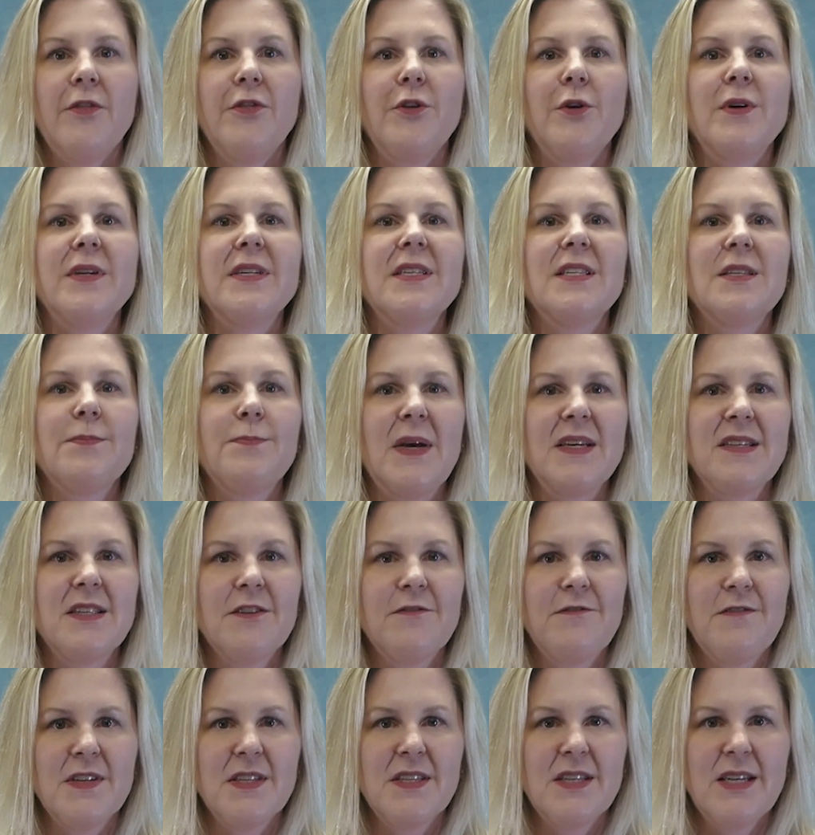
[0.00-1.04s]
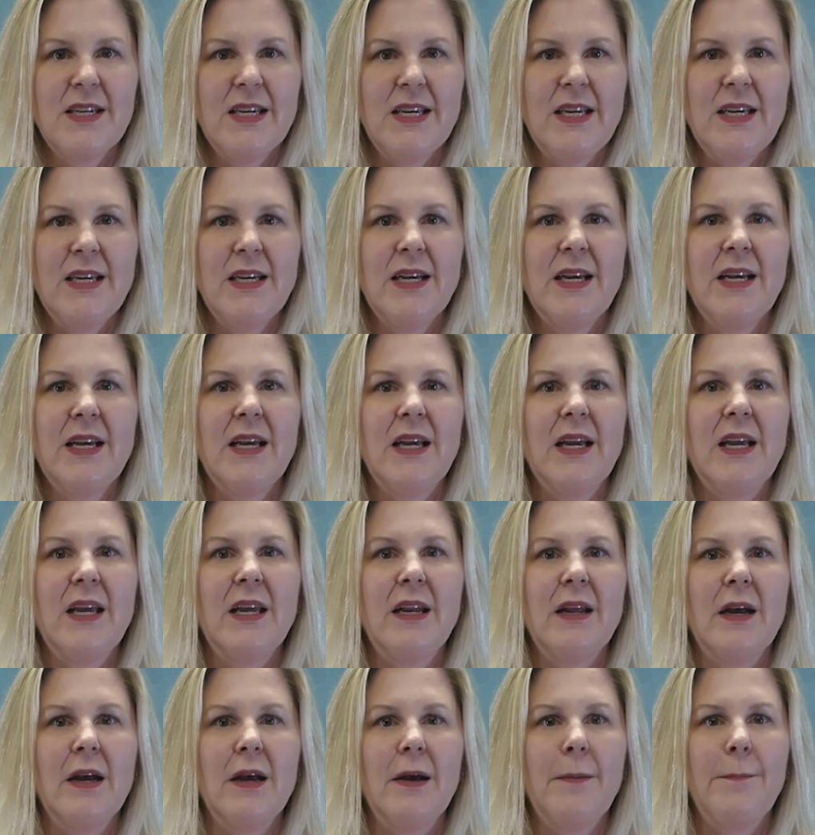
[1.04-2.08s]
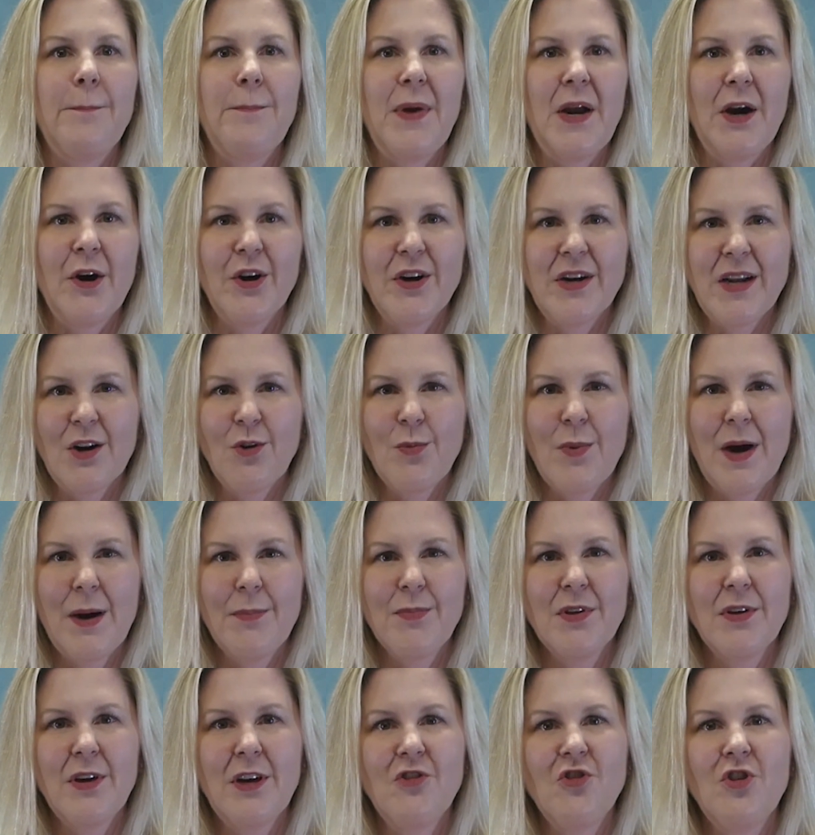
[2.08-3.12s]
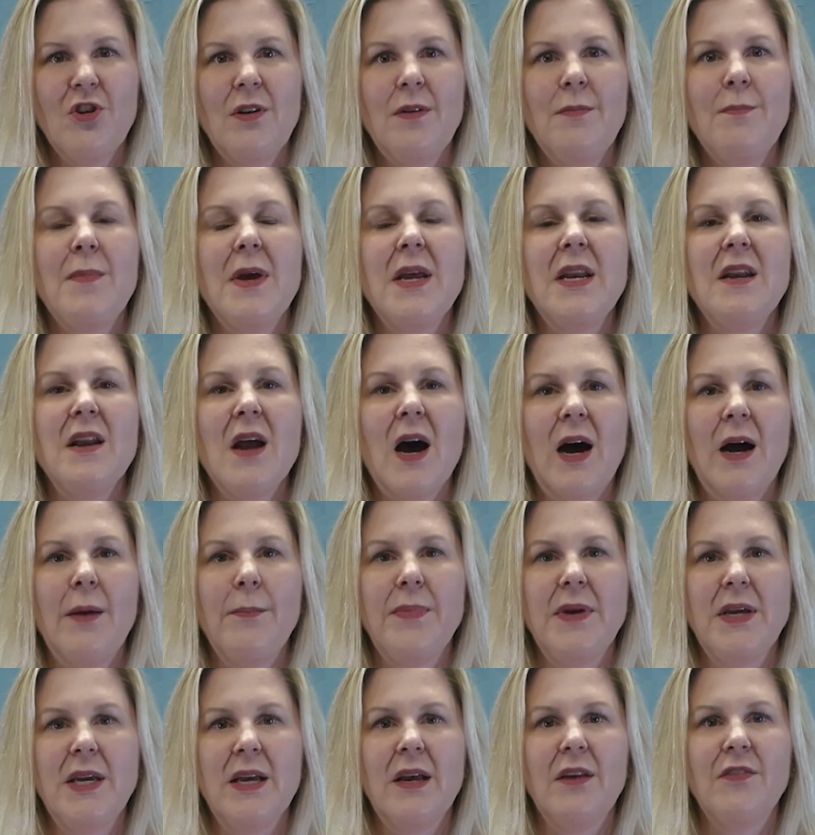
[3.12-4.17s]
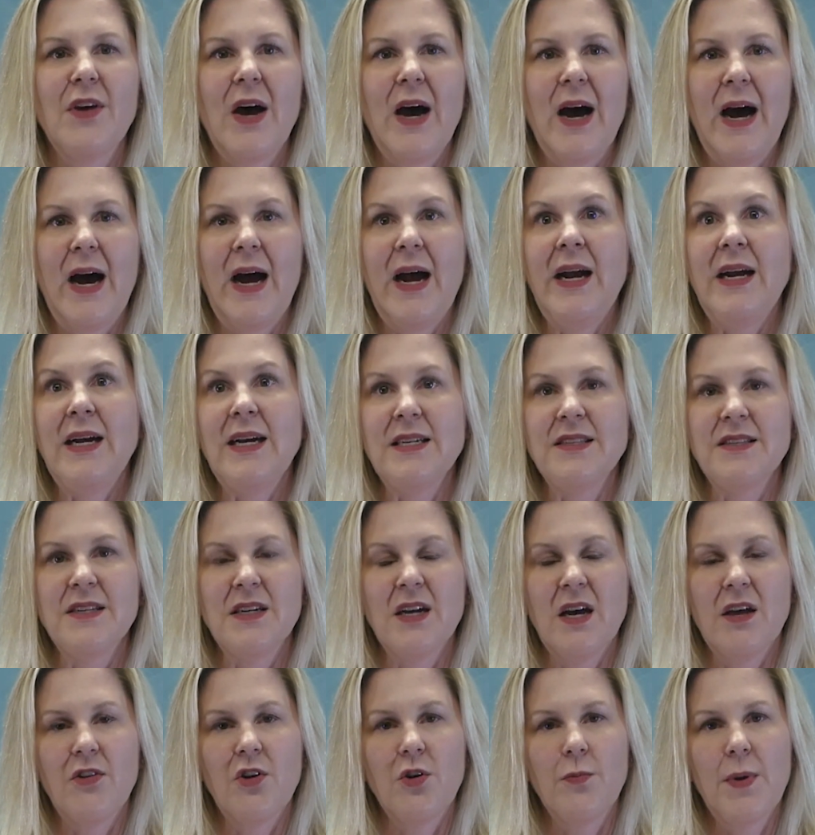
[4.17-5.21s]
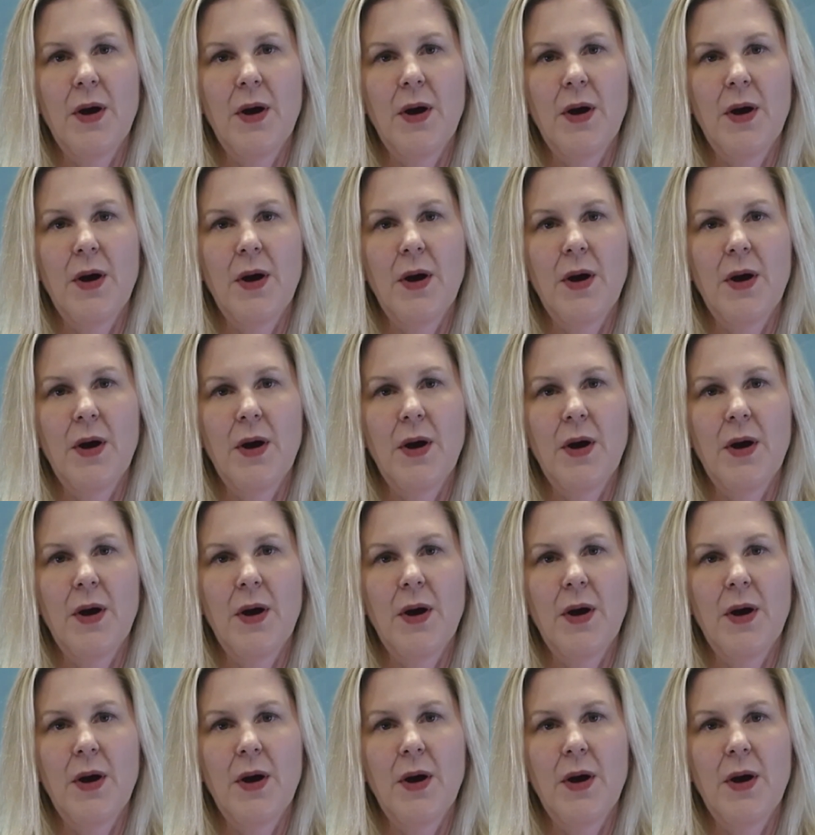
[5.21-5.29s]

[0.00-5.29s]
though its specificity in a perinatal population may not be as high as in other